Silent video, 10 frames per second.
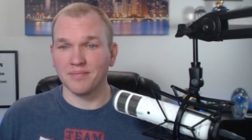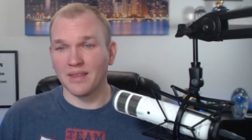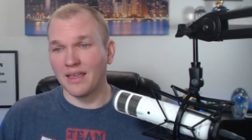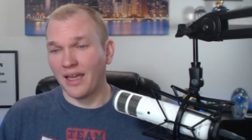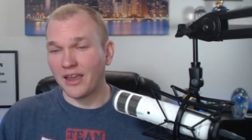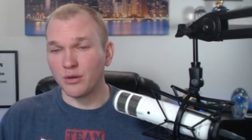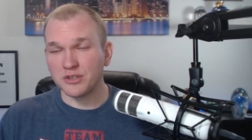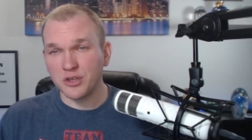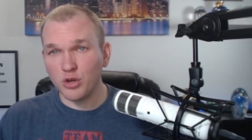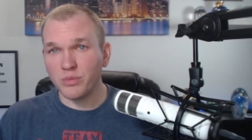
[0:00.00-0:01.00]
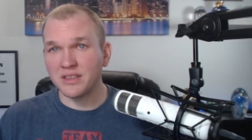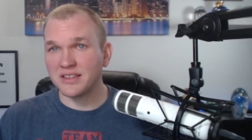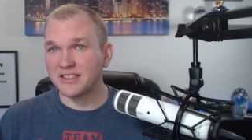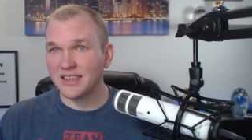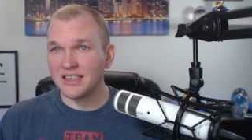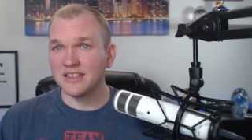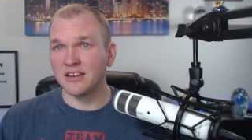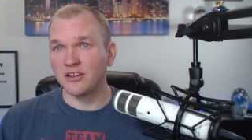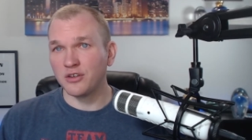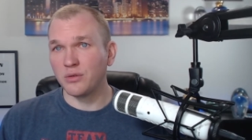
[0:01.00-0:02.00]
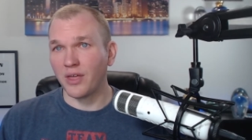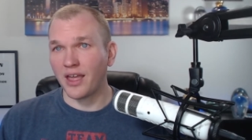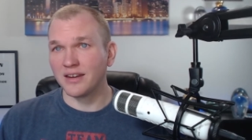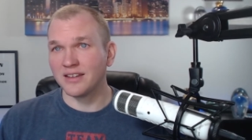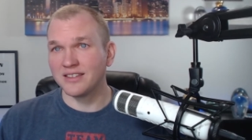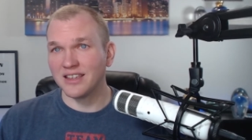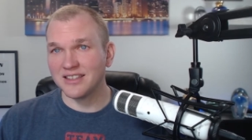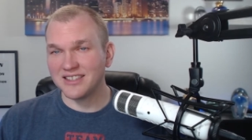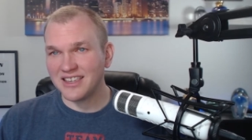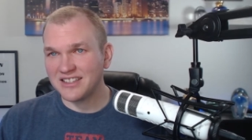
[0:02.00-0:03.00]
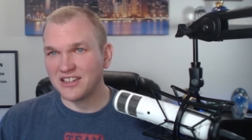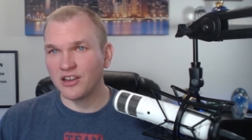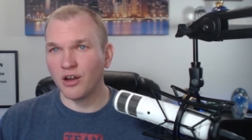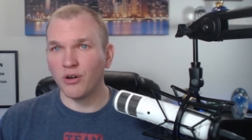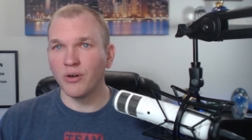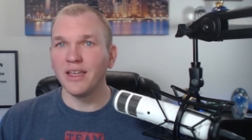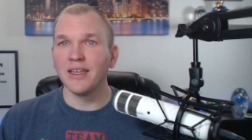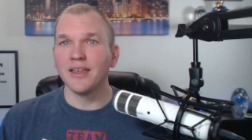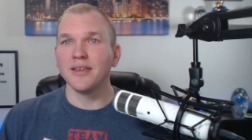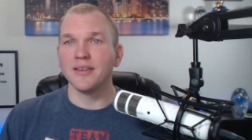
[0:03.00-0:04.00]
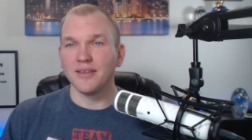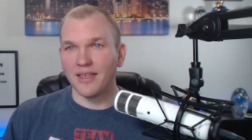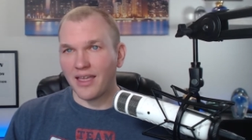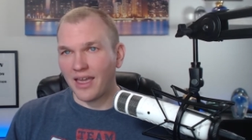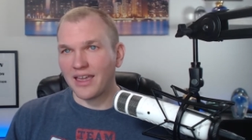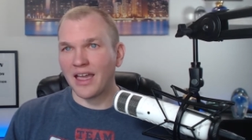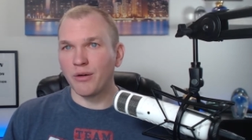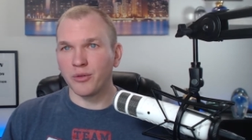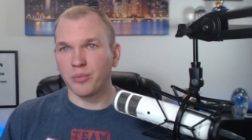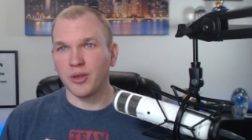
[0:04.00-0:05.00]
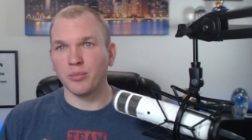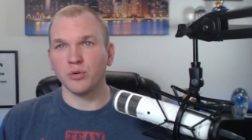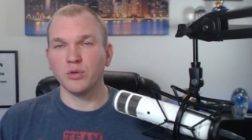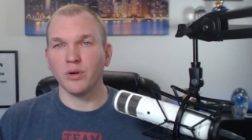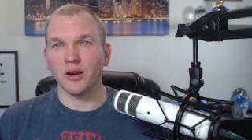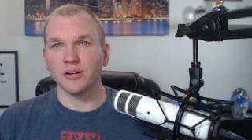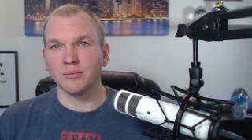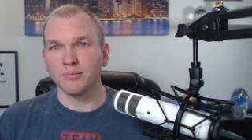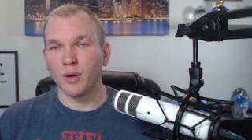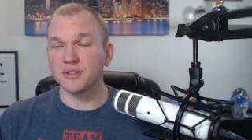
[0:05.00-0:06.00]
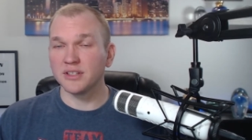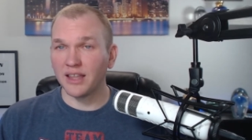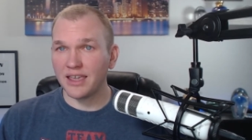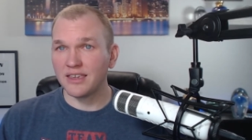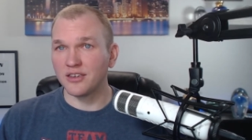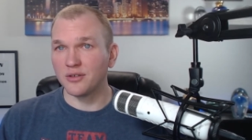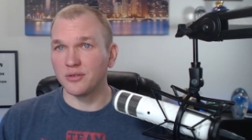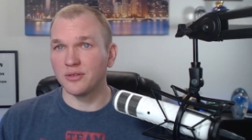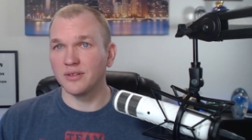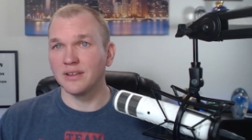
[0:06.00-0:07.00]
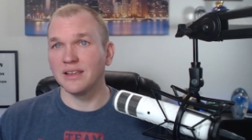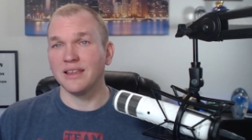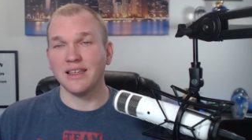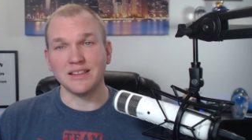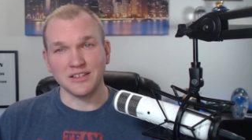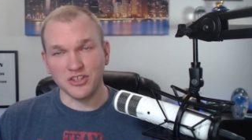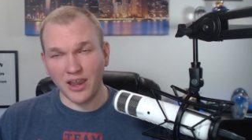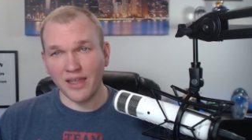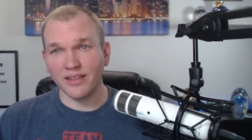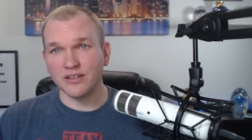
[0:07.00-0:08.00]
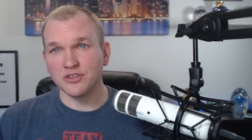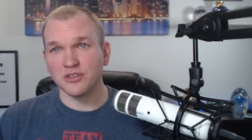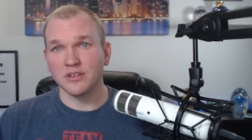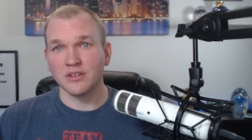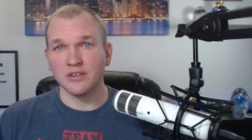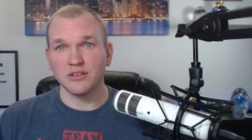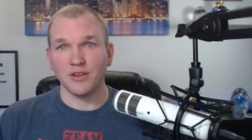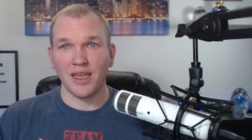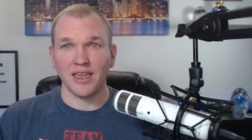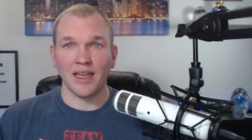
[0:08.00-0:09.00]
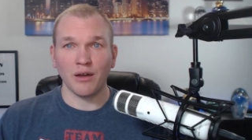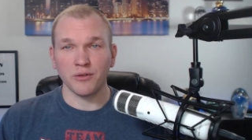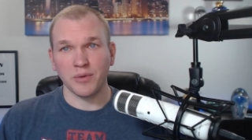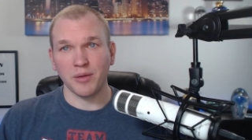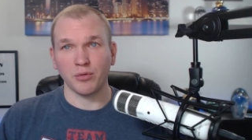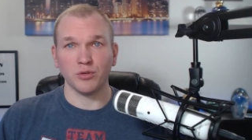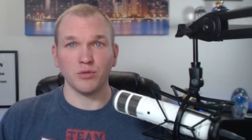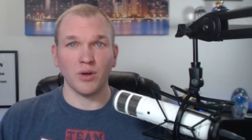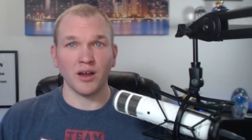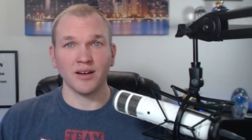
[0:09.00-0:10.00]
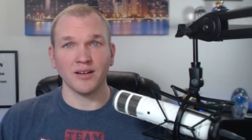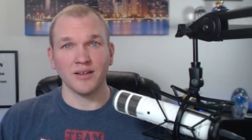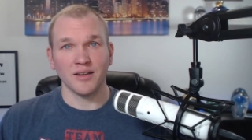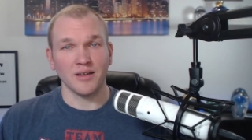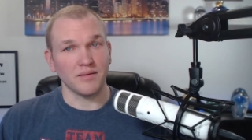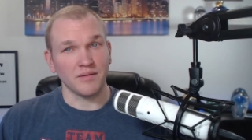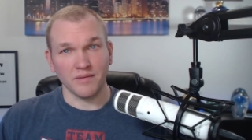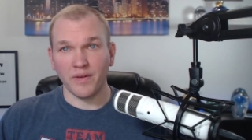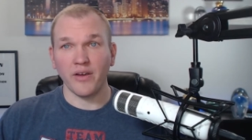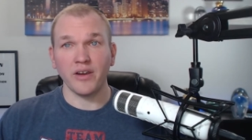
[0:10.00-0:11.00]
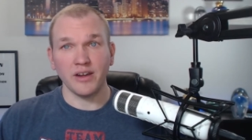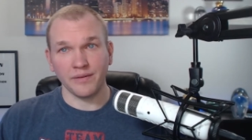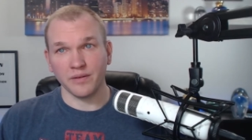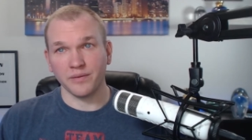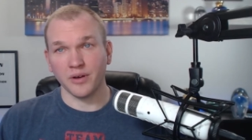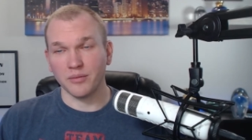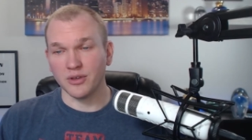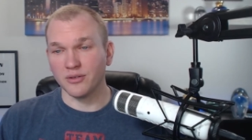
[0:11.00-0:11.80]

I know as humans it's easy to do that. It's easy to go hang out with the people who are most like you. It's a challenge to hang out with people who are very different from you.